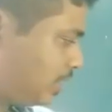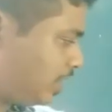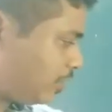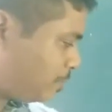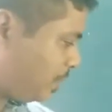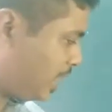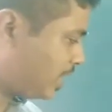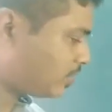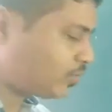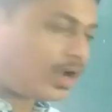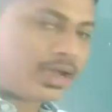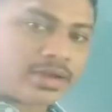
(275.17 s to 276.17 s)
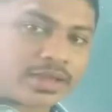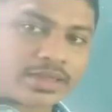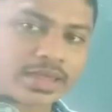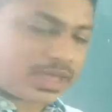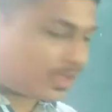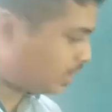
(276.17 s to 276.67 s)
this PS square you can
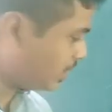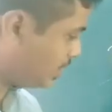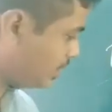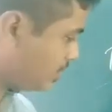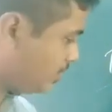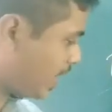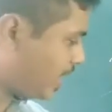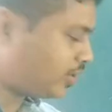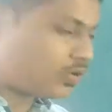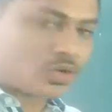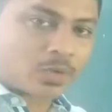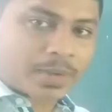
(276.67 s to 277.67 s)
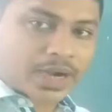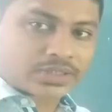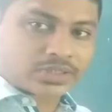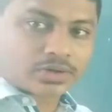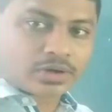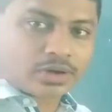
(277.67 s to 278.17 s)
see it is divided into two
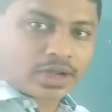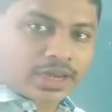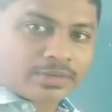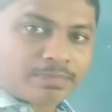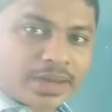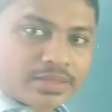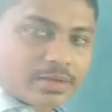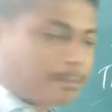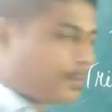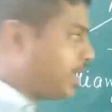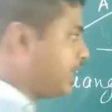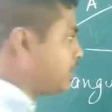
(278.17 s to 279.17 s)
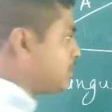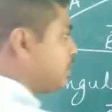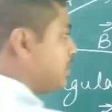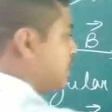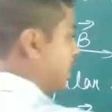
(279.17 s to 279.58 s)
parts. So, in place of PS,